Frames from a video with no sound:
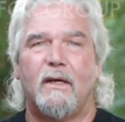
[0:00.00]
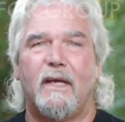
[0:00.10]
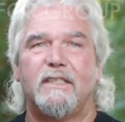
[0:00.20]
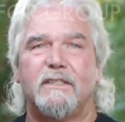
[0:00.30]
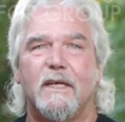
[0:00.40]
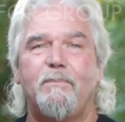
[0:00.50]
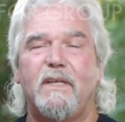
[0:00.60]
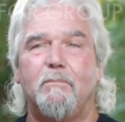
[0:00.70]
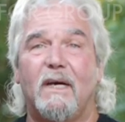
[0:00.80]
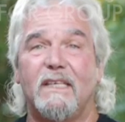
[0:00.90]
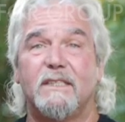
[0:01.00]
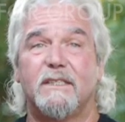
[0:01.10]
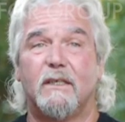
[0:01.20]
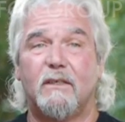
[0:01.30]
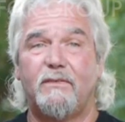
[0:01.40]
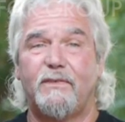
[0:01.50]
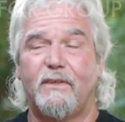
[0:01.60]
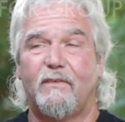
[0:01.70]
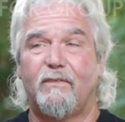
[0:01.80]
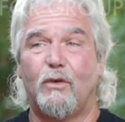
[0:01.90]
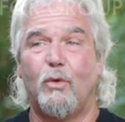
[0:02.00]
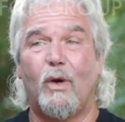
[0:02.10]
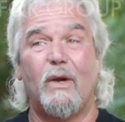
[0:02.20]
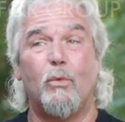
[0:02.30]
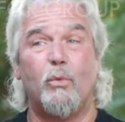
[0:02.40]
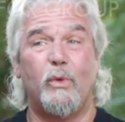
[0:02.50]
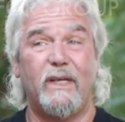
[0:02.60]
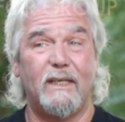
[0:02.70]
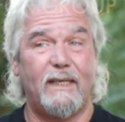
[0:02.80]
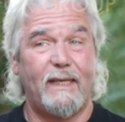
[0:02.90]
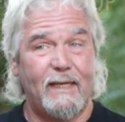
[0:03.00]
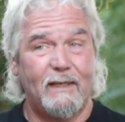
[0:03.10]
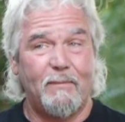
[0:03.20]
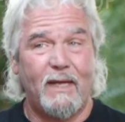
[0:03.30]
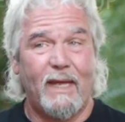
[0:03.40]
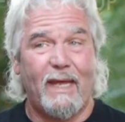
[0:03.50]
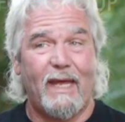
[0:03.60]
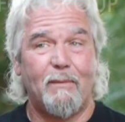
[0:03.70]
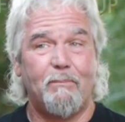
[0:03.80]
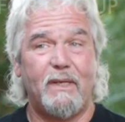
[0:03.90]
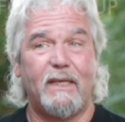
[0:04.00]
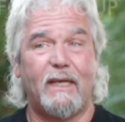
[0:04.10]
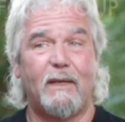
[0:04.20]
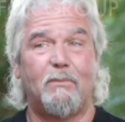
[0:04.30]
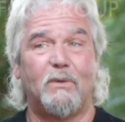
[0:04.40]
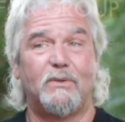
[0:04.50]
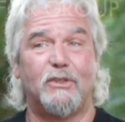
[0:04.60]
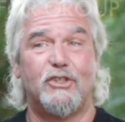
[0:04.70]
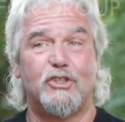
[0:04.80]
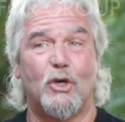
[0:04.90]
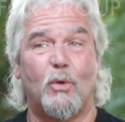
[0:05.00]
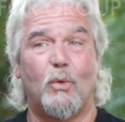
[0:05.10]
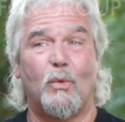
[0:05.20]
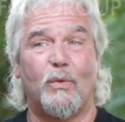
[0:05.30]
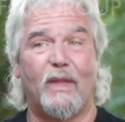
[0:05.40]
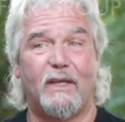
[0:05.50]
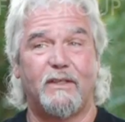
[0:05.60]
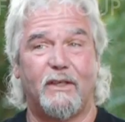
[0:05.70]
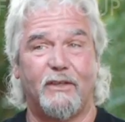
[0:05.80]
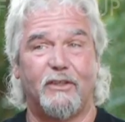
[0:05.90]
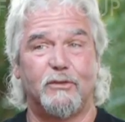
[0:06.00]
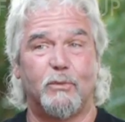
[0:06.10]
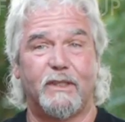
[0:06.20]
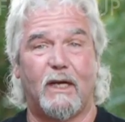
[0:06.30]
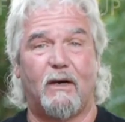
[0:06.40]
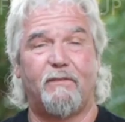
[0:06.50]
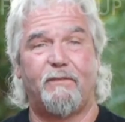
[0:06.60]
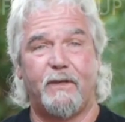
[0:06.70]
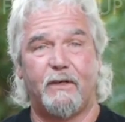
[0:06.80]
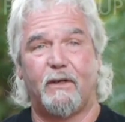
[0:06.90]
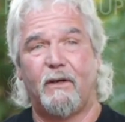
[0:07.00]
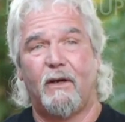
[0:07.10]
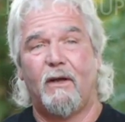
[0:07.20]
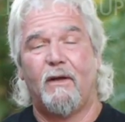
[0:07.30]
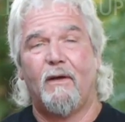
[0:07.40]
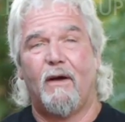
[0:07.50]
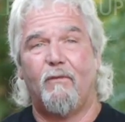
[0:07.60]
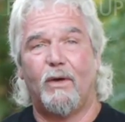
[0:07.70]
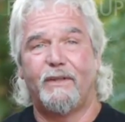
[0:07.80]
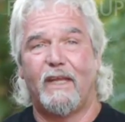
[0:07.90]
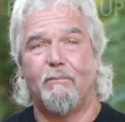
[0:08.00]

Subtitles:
accepting myself for who I really am and being able to show that to others without fear of what they